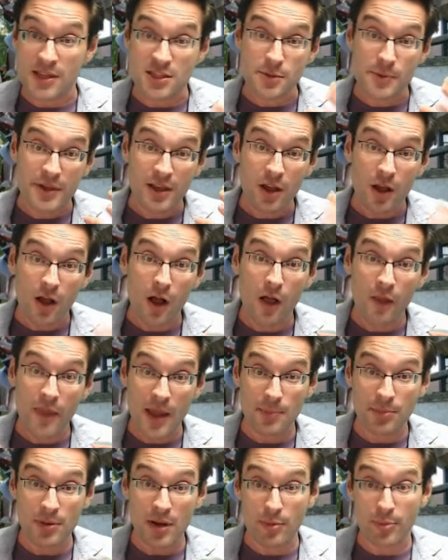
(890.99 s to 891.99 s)
So we call
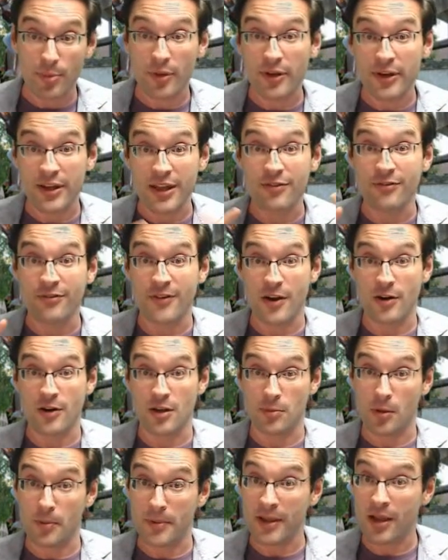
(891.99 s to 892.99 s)
that probability a
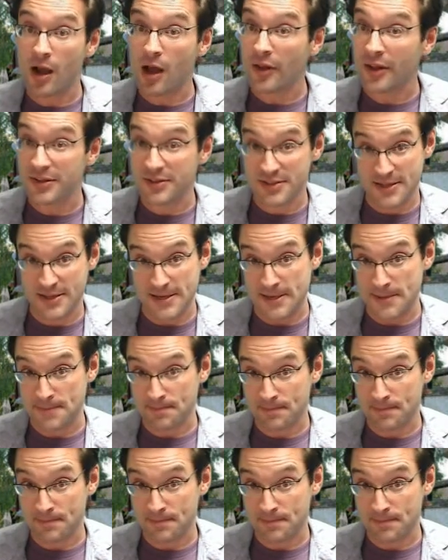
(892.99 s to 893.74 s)
variable, we call it t.